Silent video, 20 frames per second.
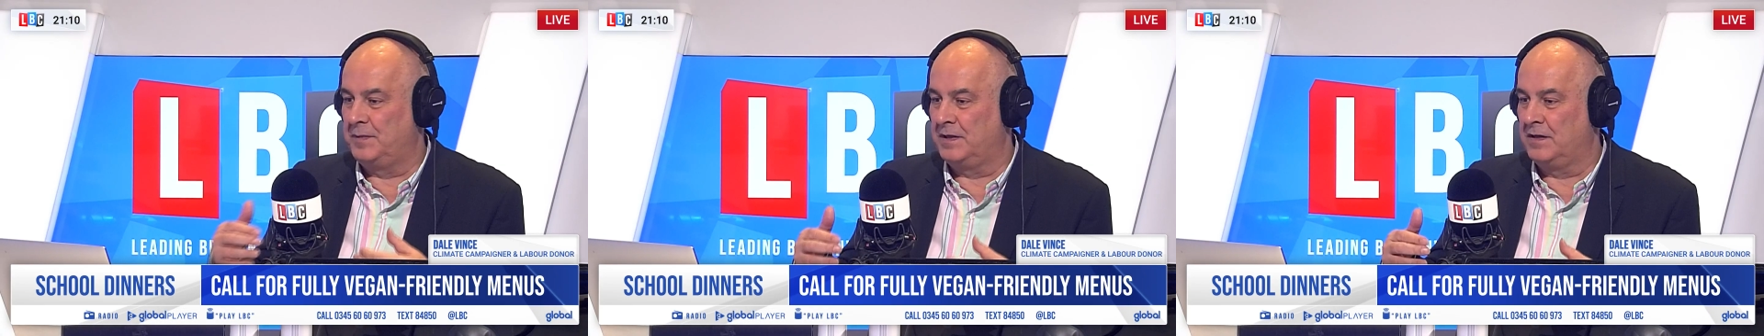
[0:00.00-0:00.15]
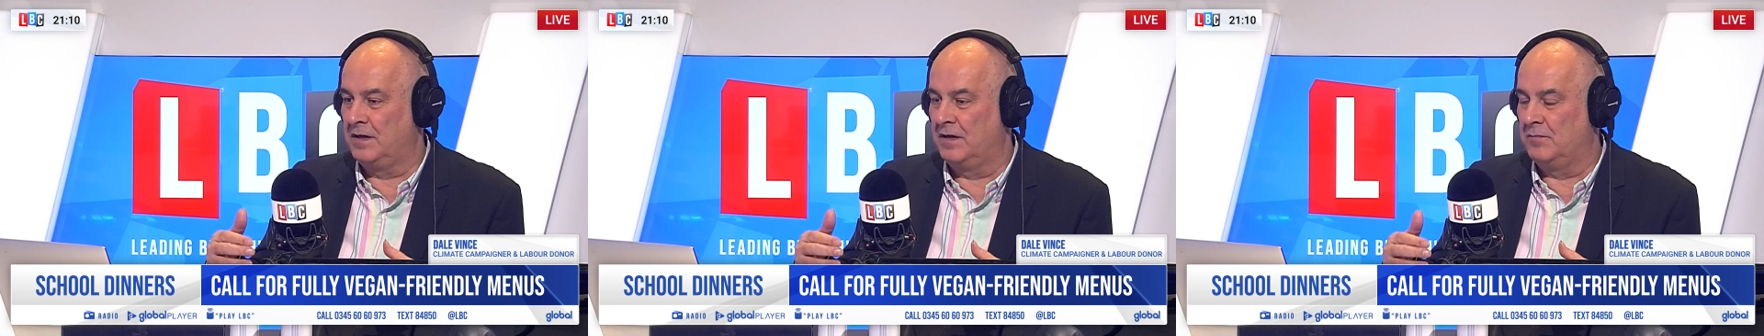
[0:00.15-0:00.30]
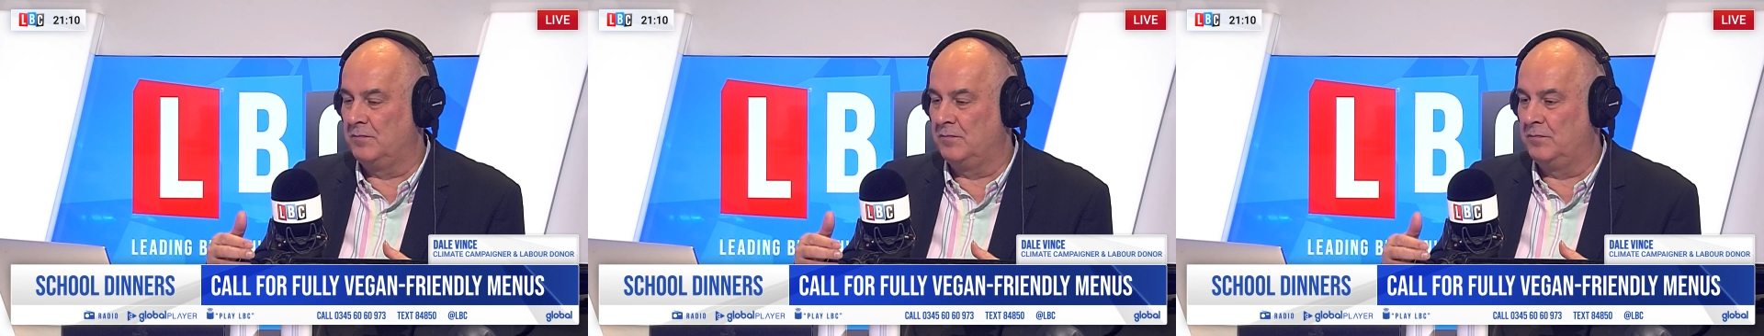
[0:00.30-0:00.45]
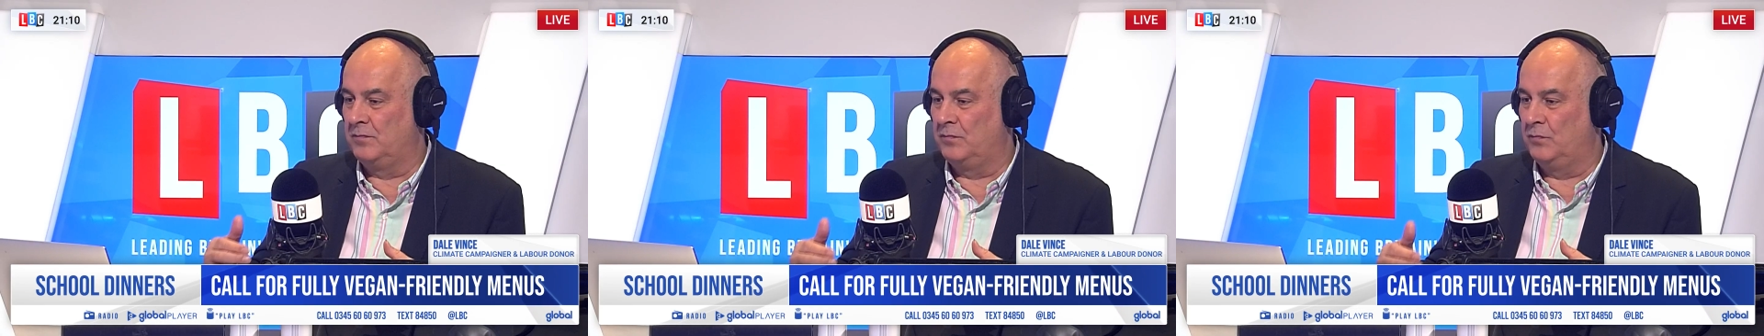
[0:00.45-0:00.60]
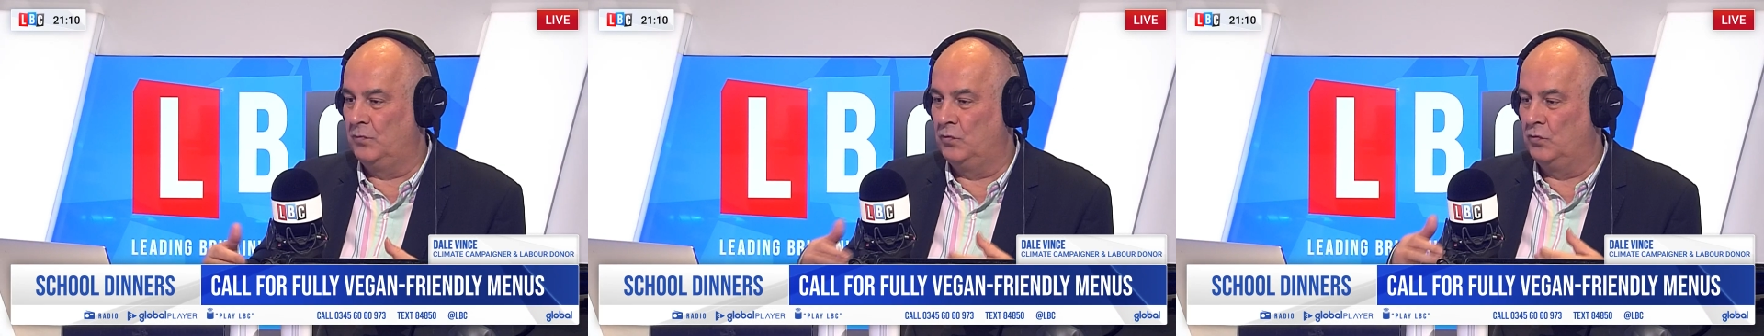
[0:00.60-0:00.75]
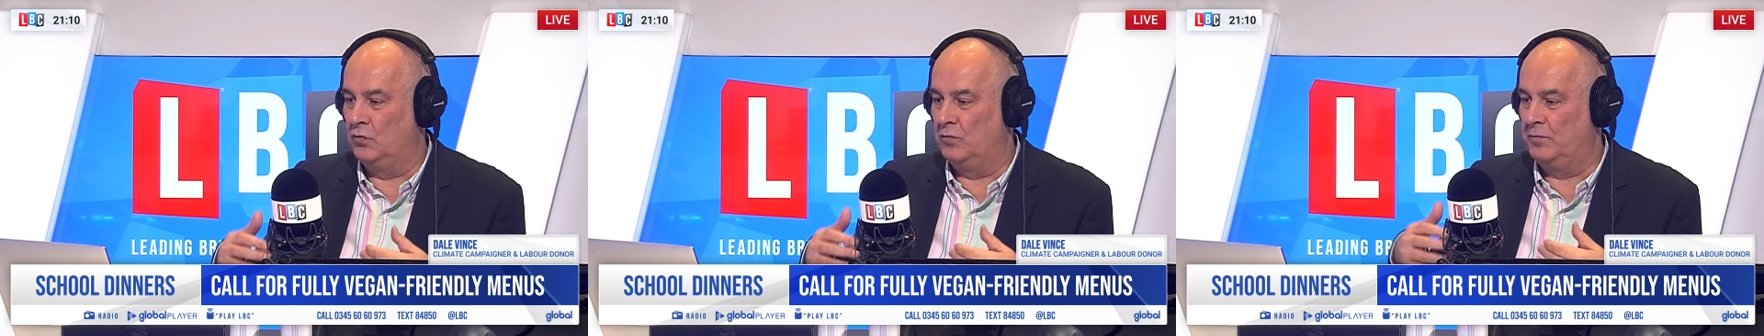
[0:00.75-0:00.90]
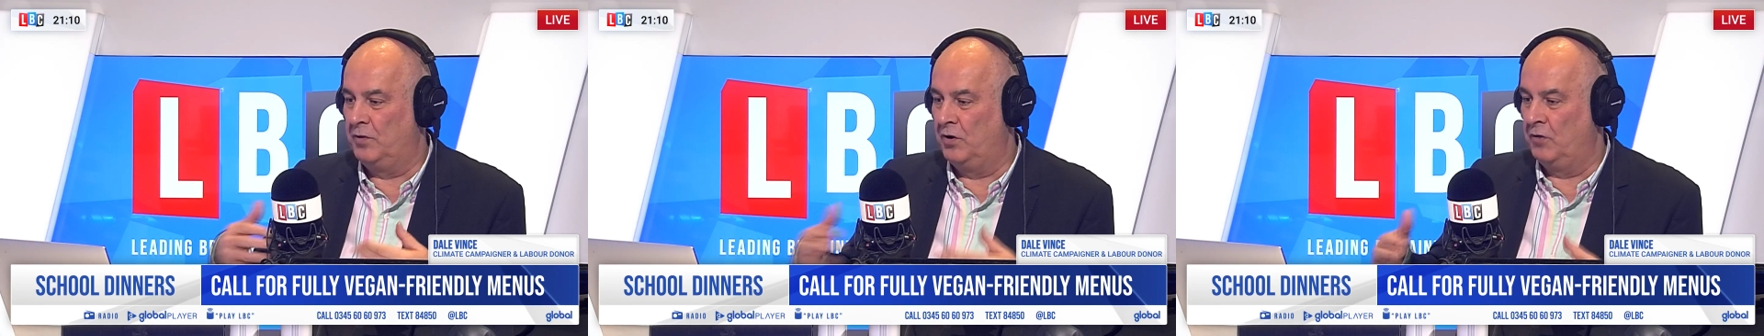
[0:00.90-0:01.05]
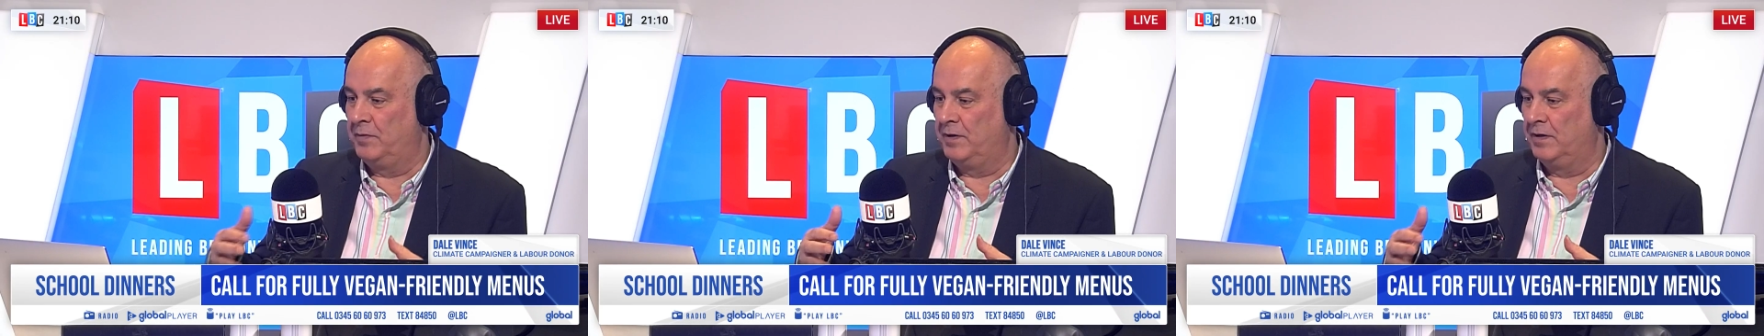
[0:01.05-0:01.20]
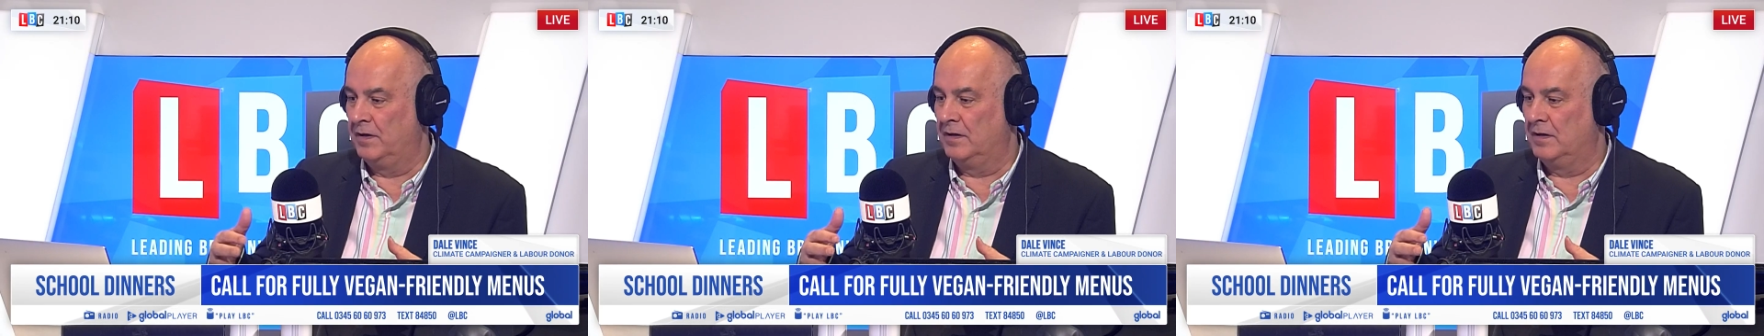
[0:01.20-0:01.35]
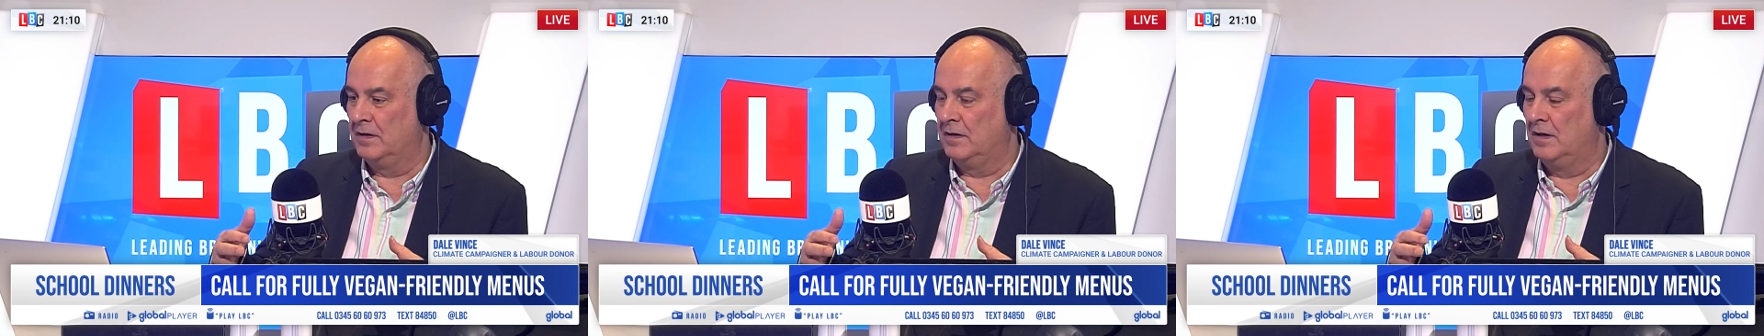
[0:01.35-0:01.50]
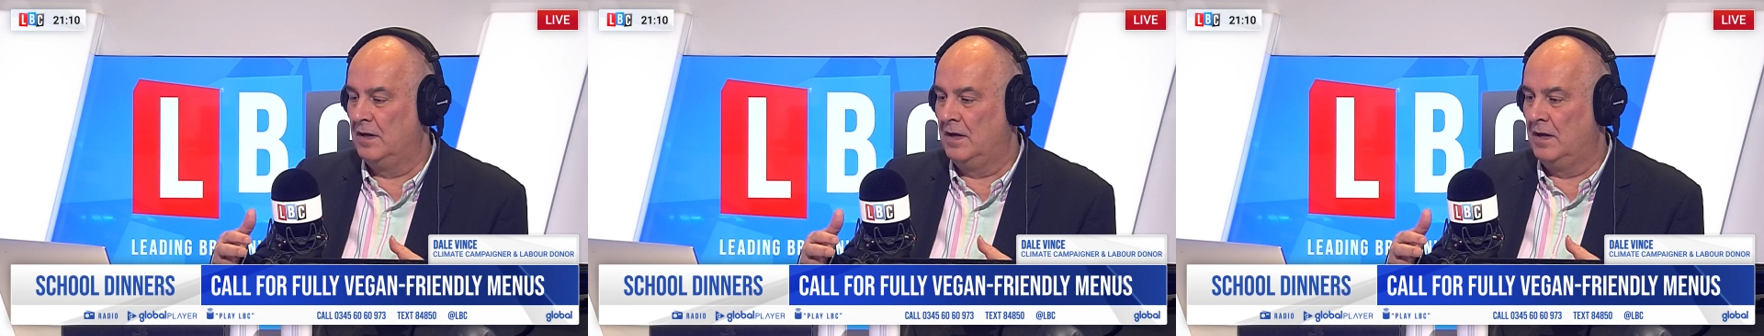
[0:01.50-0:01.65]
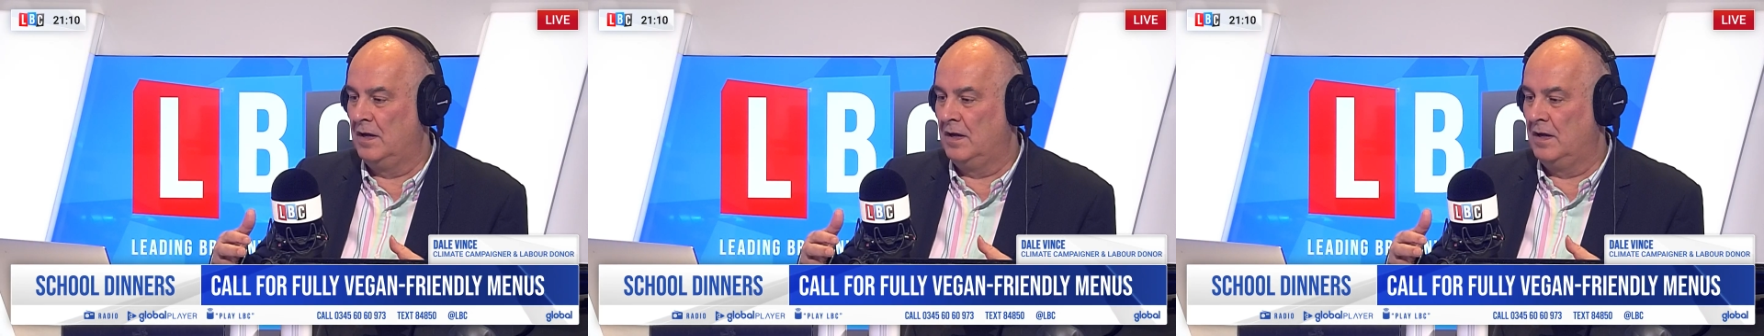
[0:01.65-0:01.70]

become more popular.